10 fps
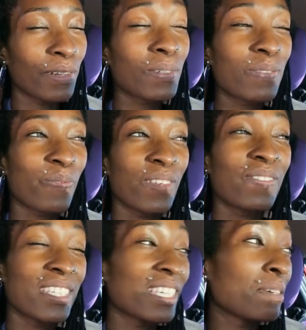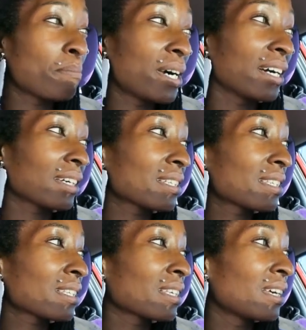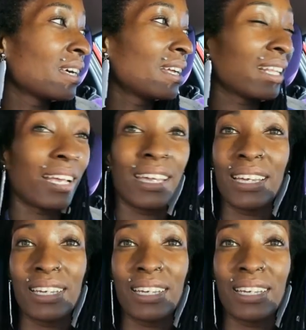It was 15 bucks. Like,